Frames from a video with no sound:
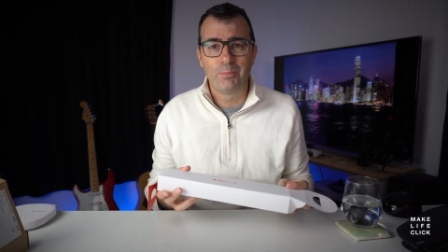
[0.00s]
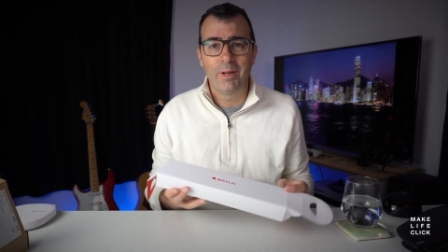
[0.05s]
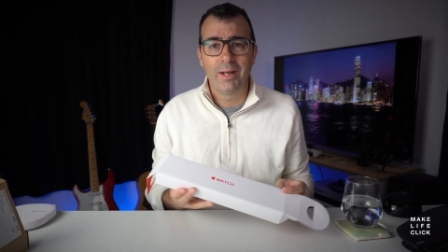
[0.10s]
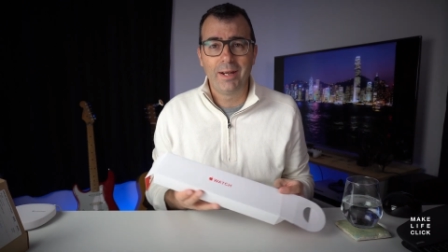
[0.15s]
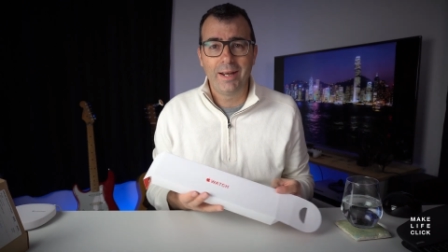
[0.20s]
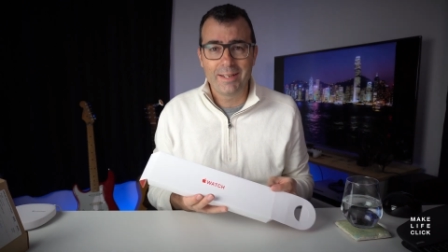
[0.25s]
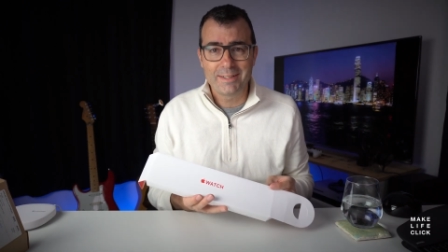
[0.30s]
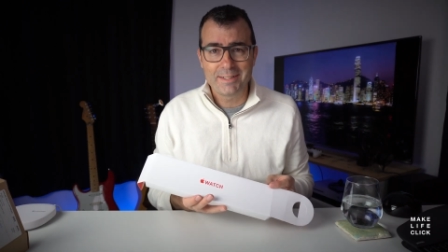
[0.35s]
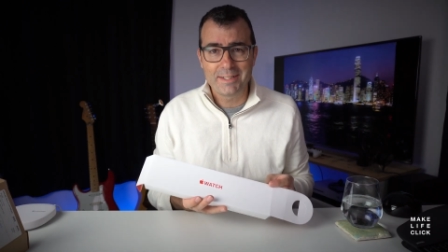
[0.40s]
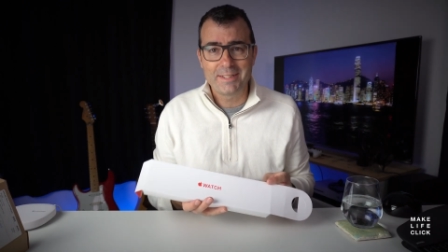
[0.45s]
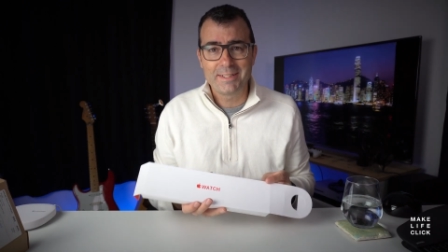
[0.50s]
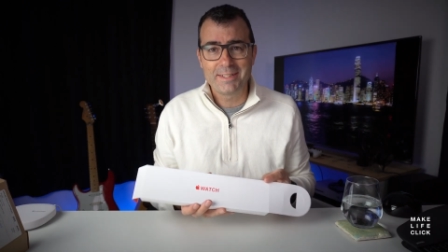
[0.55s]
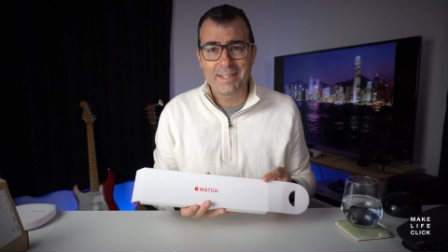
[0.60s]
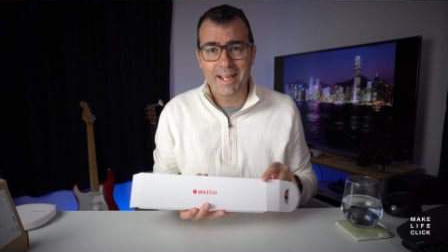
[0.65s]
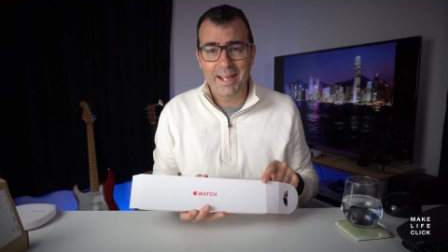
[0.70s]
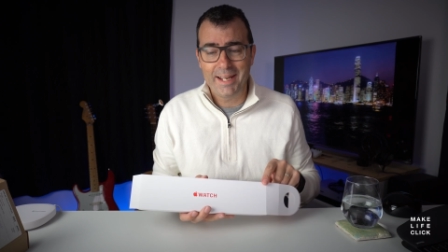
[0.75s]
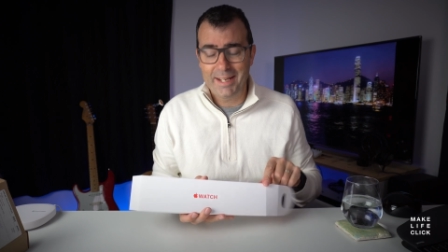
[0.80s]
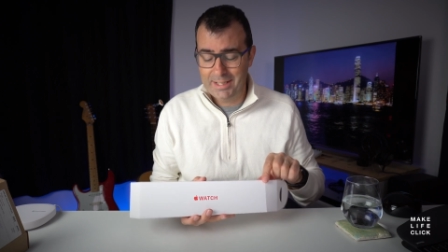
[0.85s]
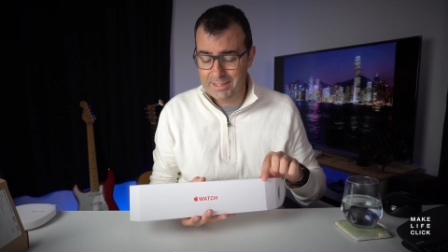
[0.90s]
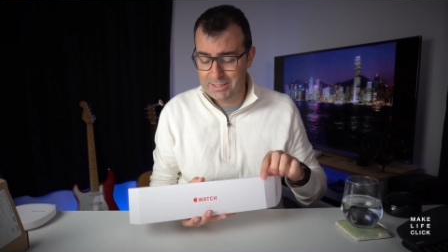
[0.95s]
but as I
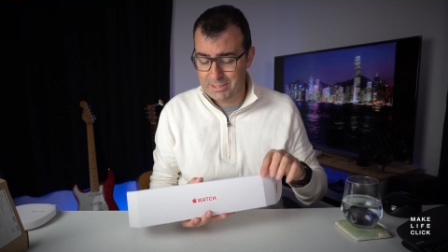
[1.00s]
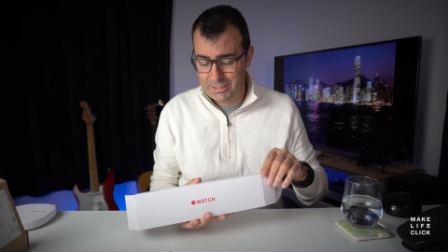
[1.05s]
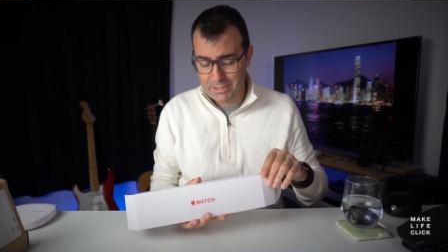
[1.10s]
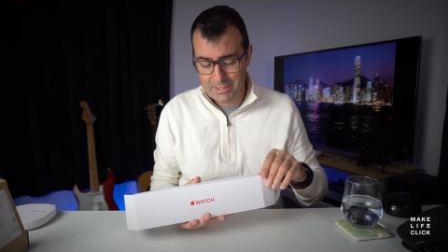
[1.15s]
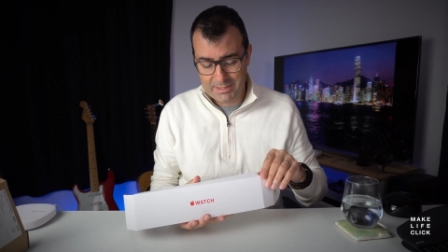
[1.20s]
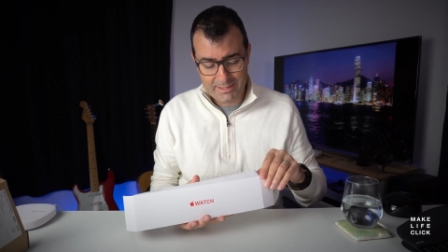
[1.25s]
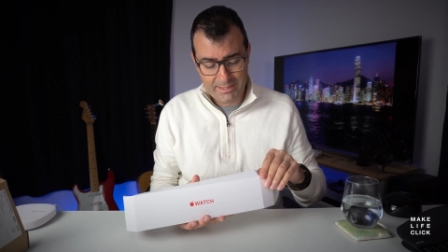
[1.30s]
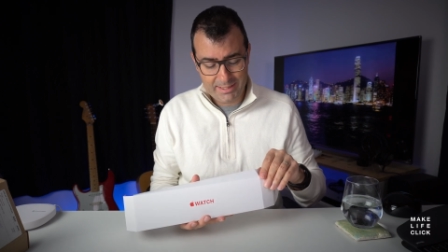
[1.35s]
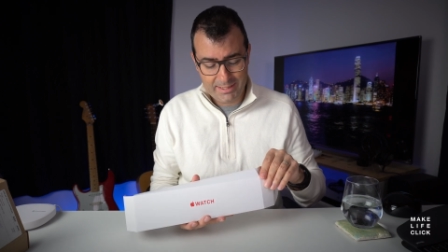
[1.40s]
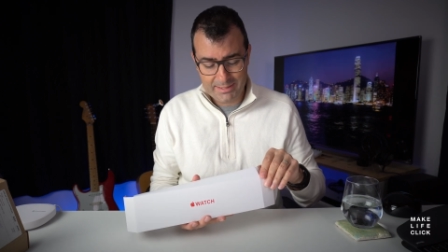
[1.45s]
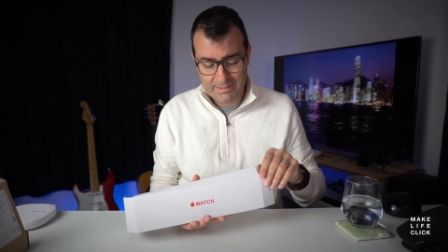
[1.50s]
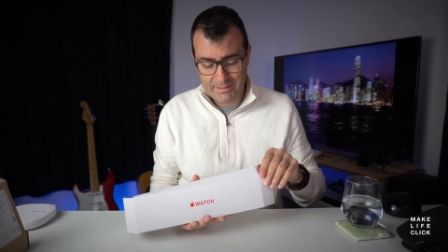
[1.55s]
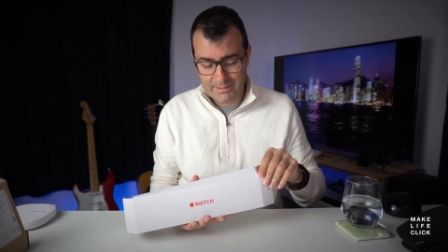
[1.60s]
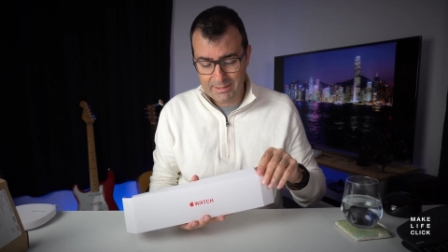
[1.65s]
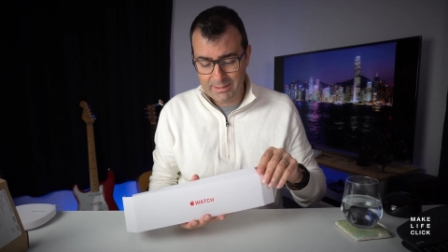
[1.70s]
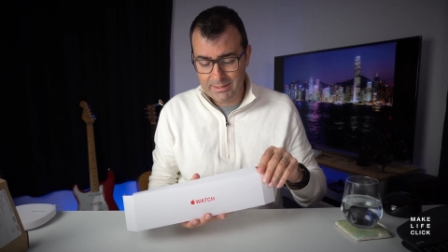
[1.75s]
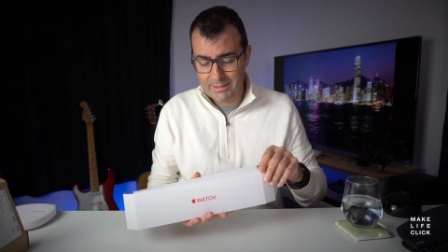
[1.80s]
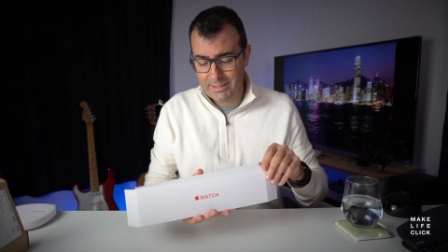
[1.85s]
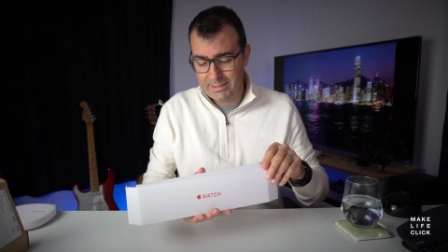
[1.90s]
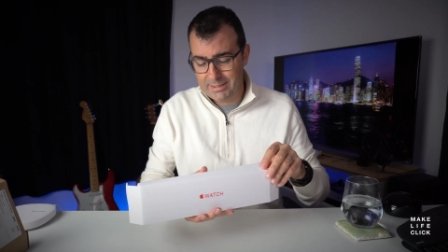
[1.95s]
say, it's just these
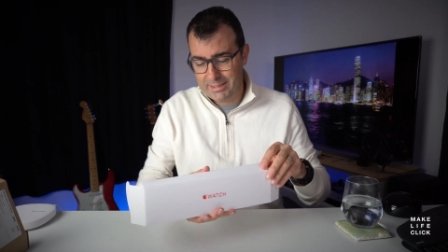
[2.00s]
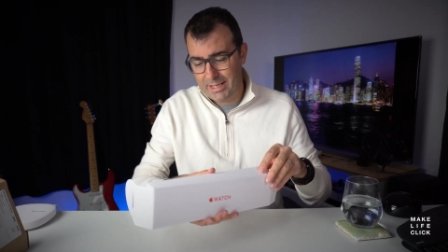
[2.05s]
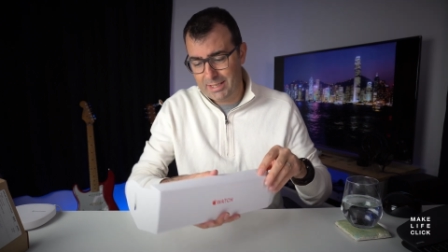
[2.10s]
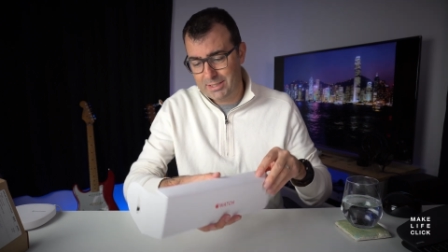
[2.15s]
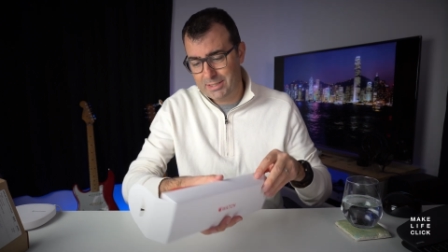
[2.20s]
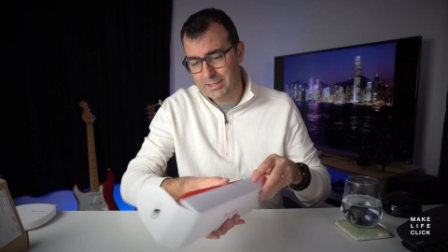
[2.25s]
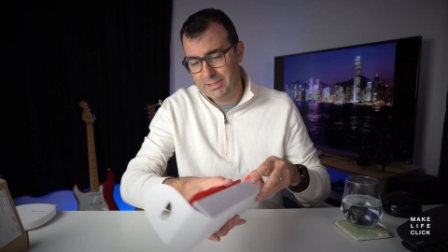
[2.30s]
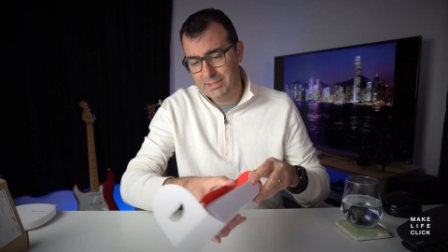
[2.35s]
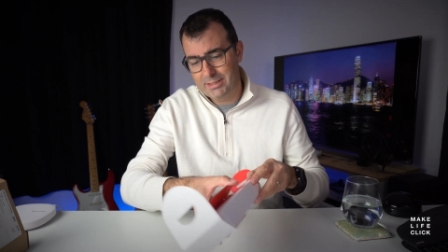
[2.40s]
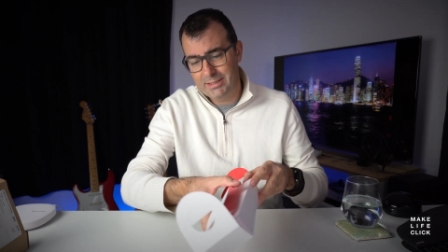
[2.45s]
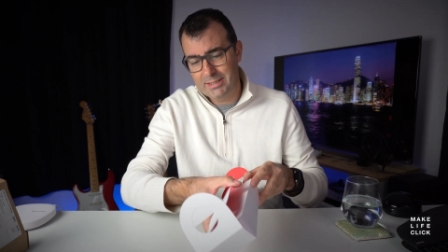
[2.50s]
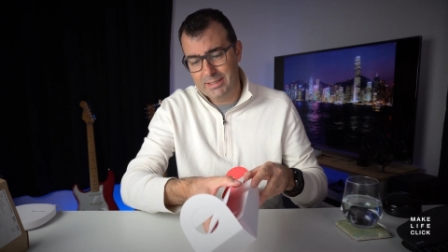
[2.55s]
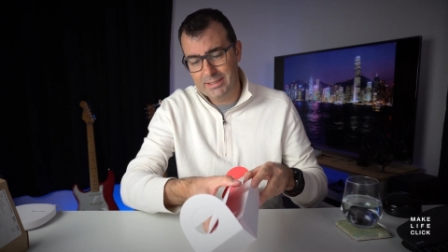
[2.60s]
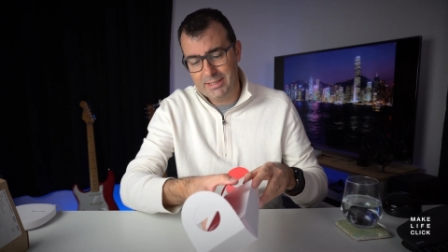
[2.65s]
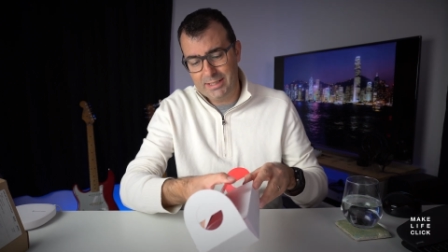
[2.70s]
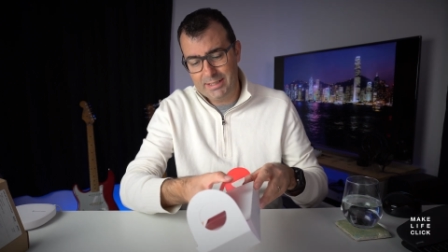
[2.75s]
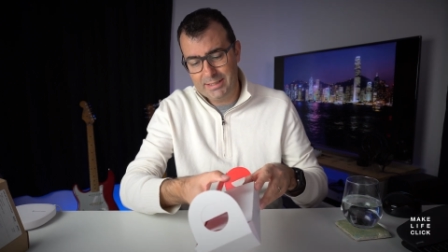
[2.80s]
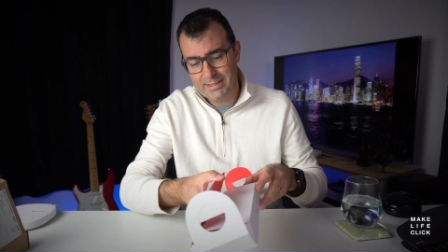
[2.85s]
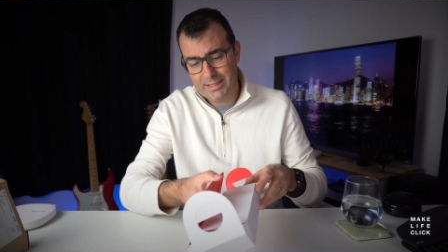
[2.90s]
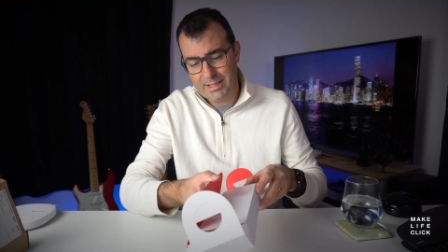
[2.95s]
little attention to
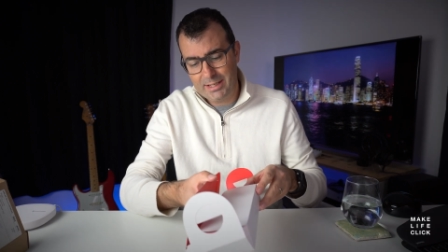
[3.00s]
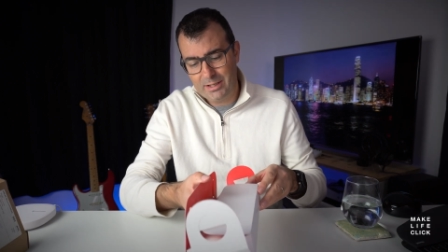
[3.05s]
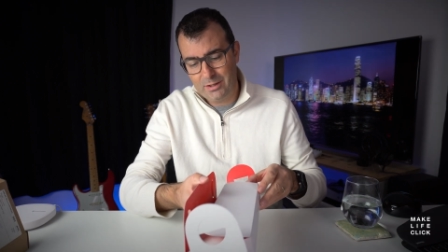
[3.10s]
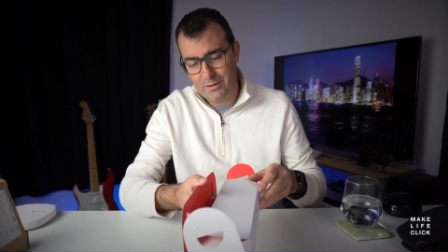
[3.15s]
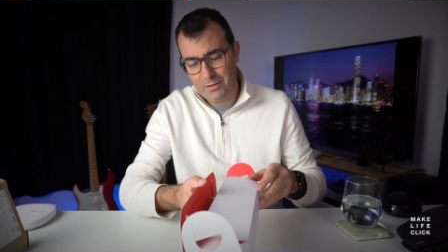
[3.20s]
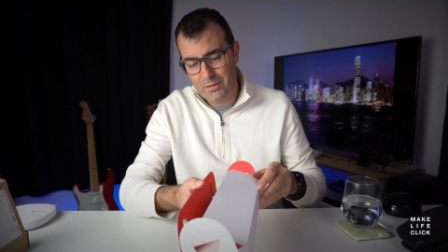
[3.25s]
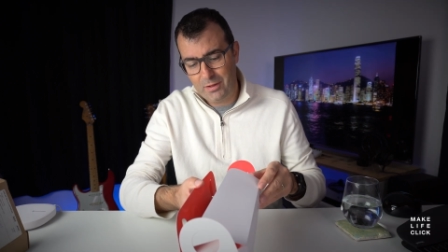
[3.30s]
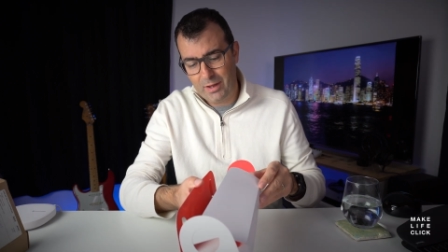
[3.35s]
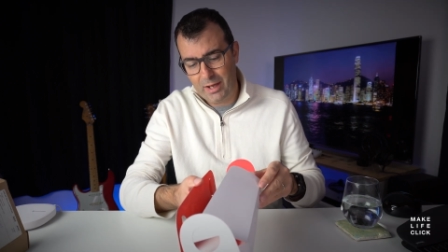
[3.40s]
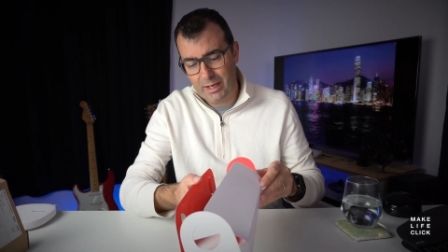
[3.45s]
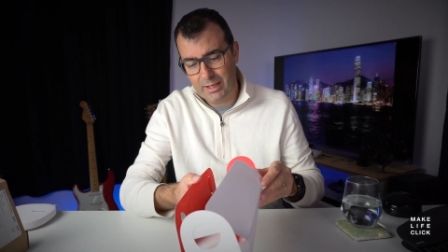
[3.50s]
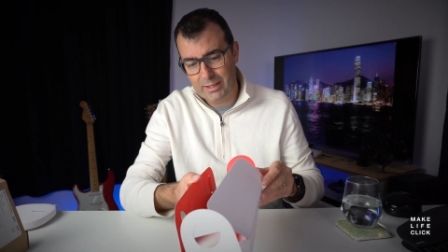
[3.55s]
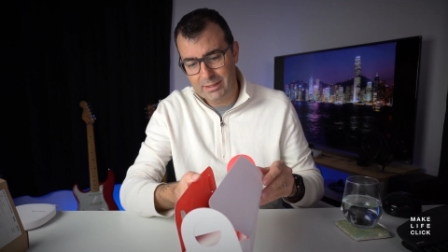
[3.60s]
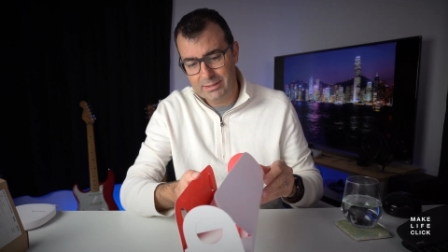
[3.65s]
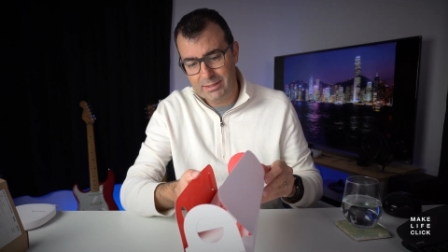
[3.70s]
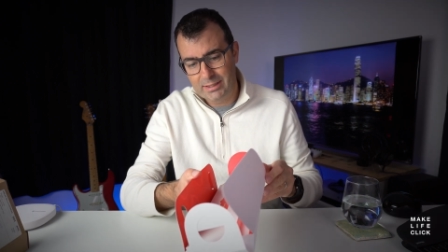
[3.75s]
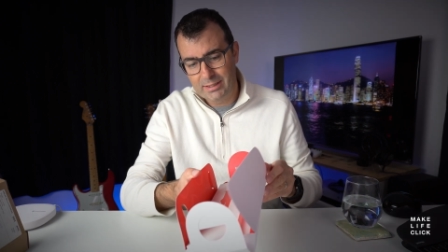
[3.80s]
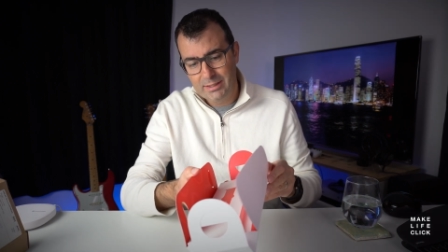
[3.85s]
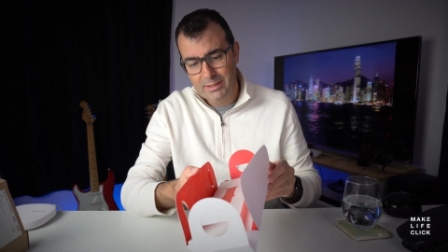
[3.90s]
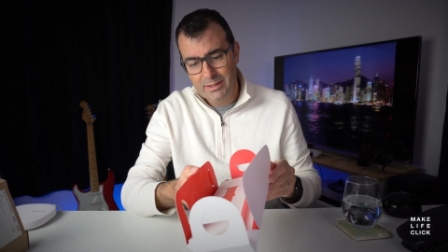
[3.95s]
detail
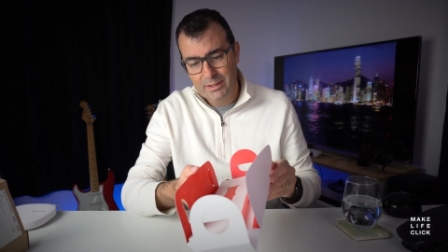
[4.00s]
things.